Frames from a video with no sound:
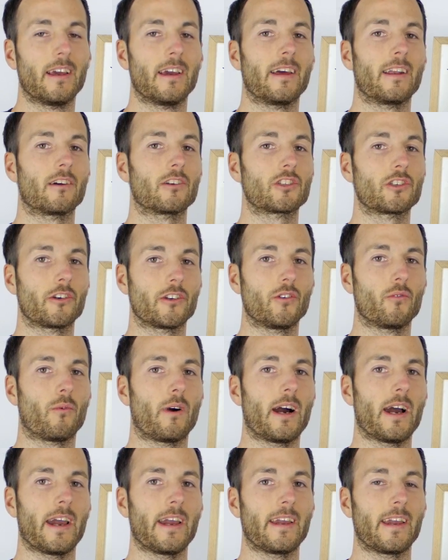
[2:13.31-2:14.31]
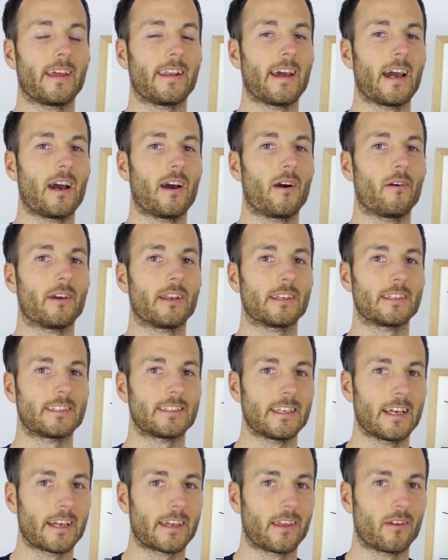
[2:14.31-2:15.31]
And I'll show you why and how in a
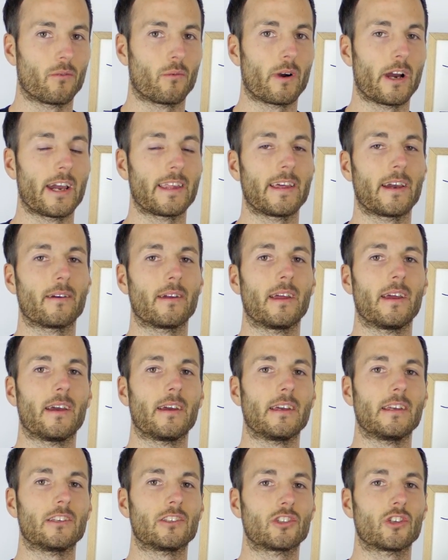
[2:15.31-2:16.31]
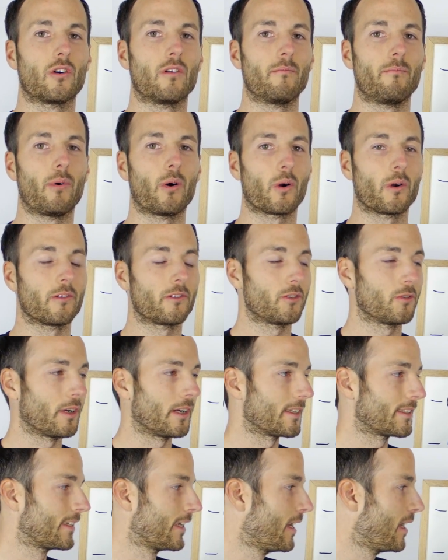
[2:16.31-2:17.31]
second, why that is so important to
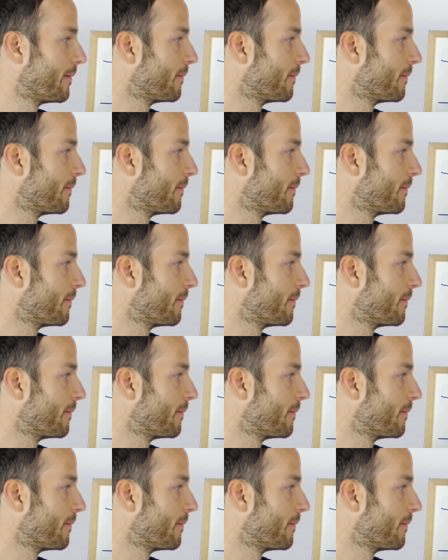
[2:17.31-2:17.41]
us.